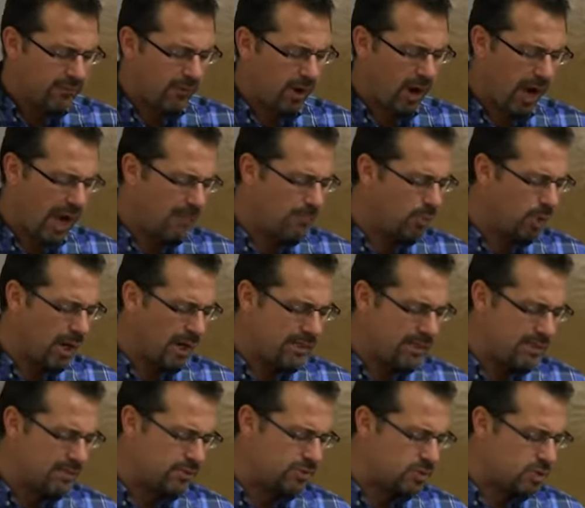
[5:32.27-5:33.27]
For I
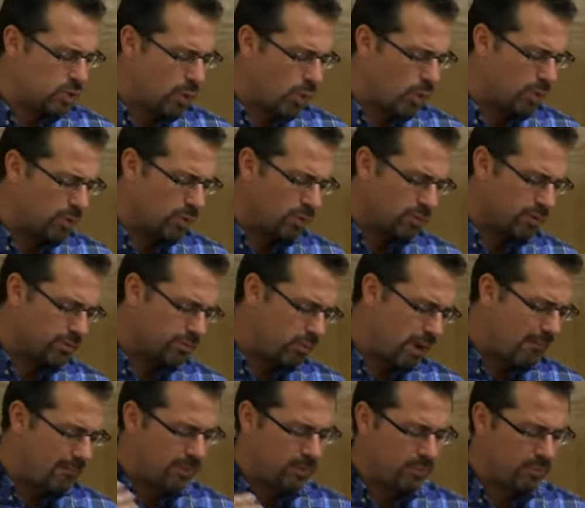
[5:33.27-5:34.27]
brought neither sword nor
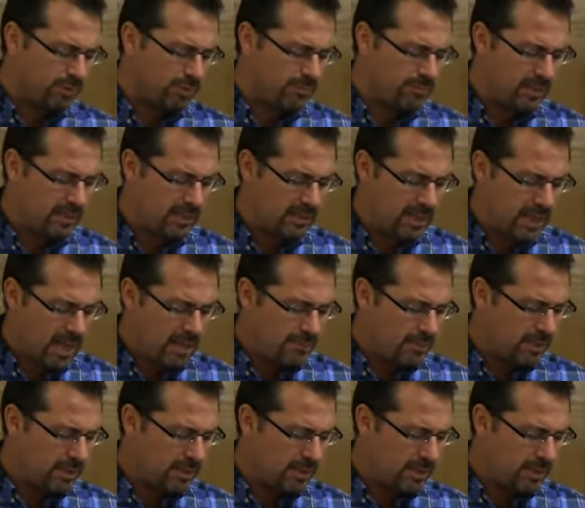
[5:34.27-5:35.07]
weapon with me,